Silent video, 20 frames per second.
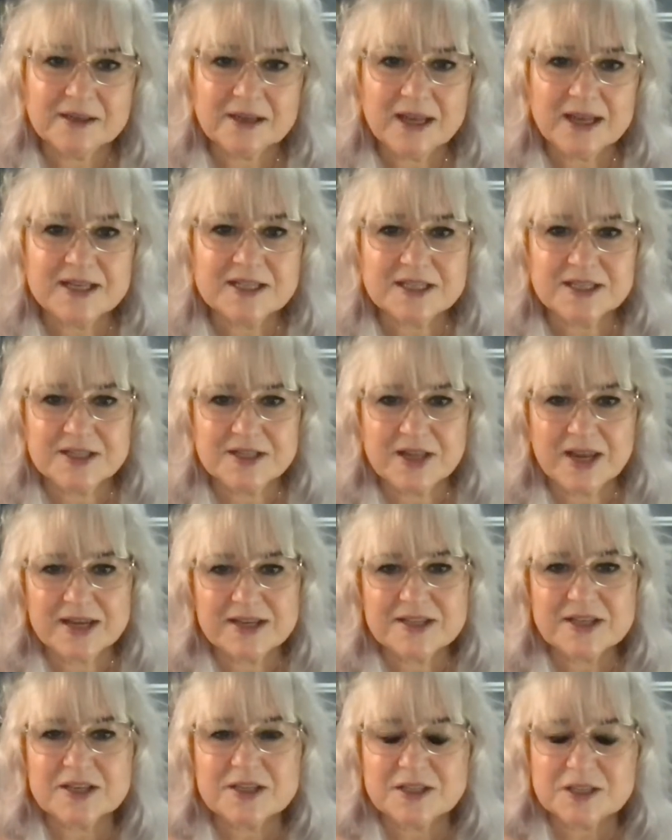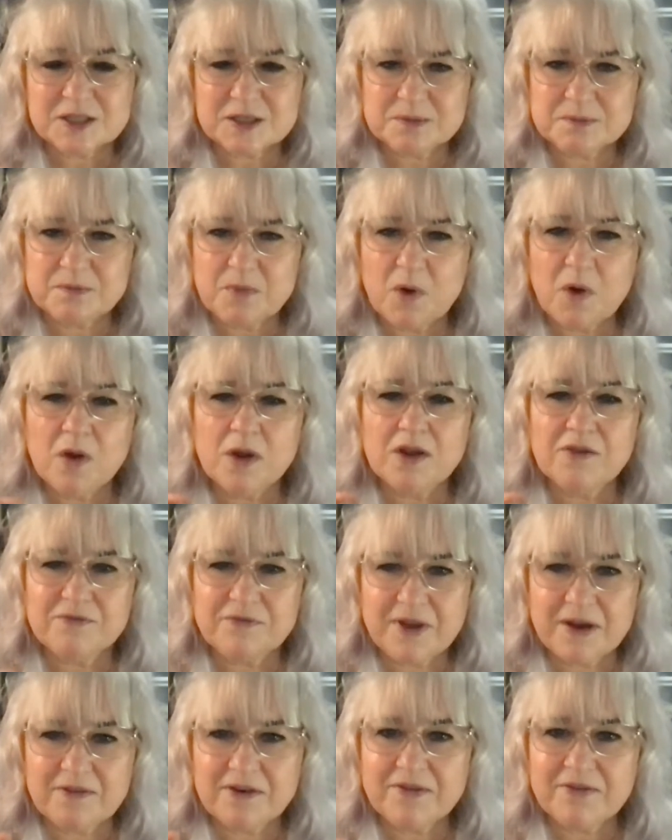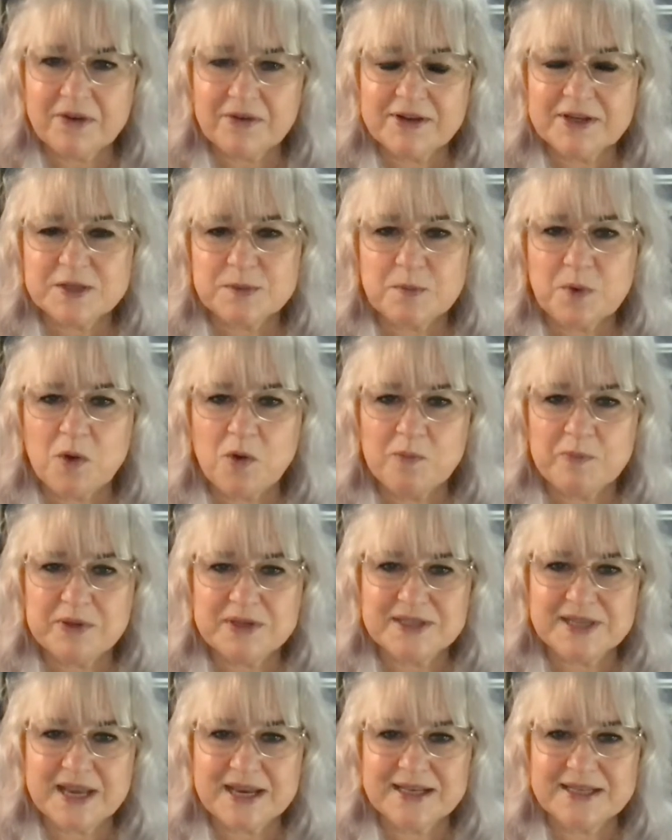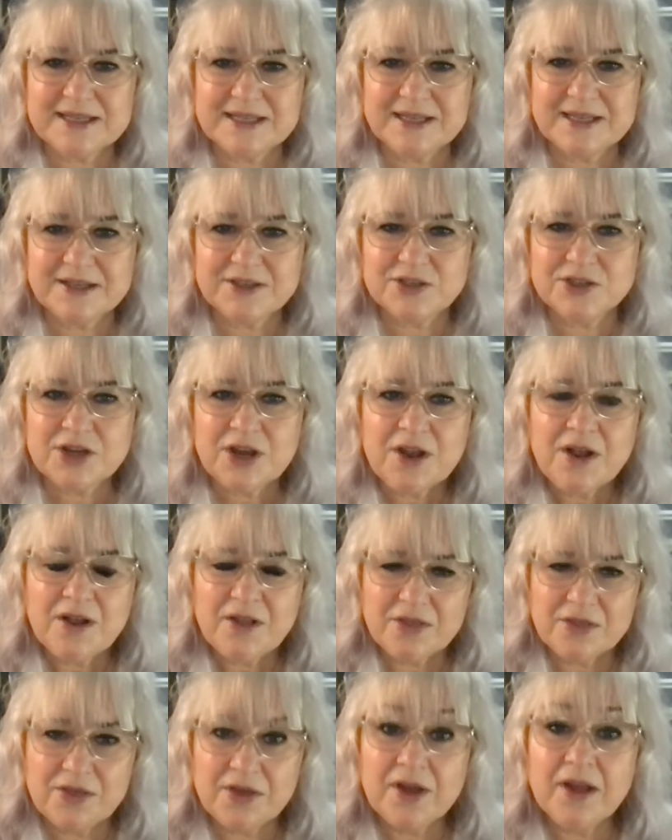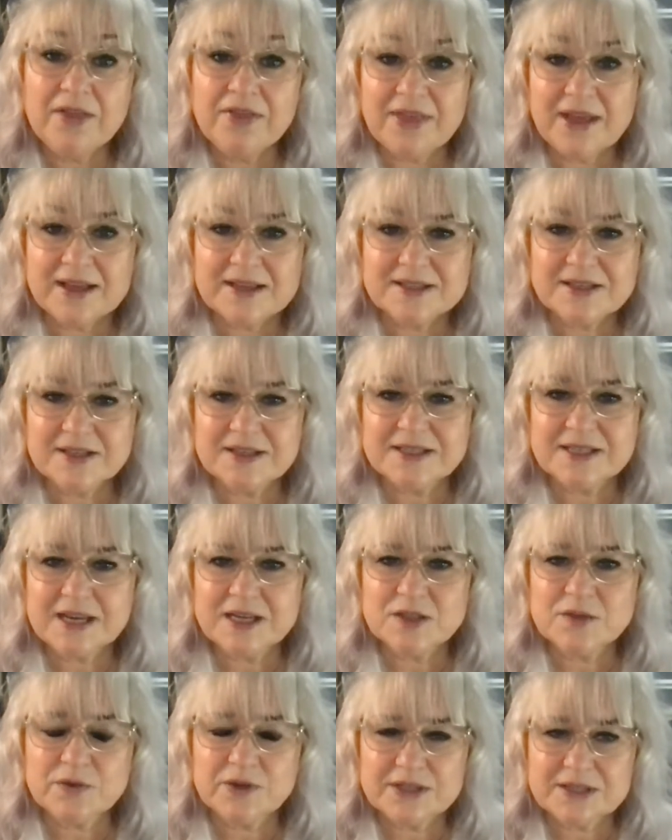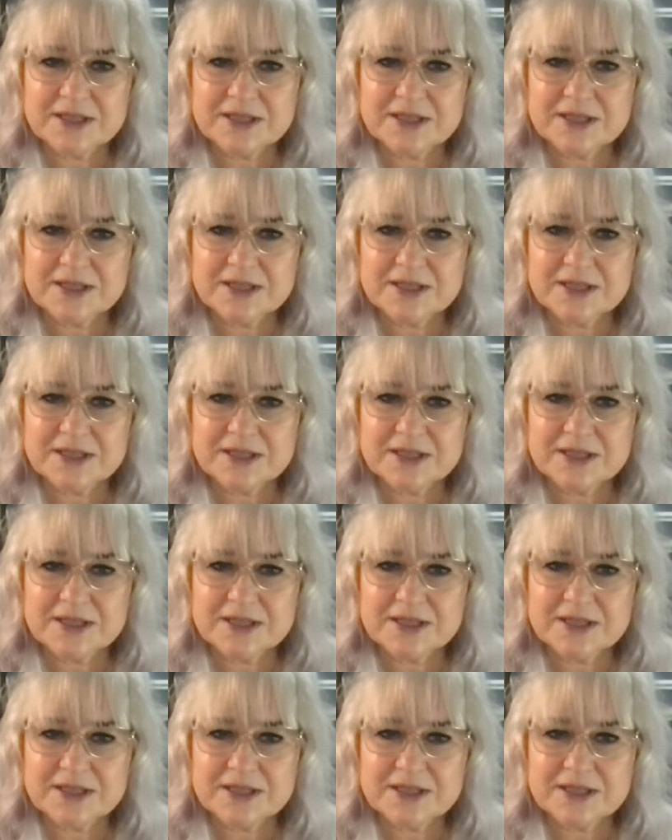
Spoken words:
It's a small, a very, very small percentage that are that successful.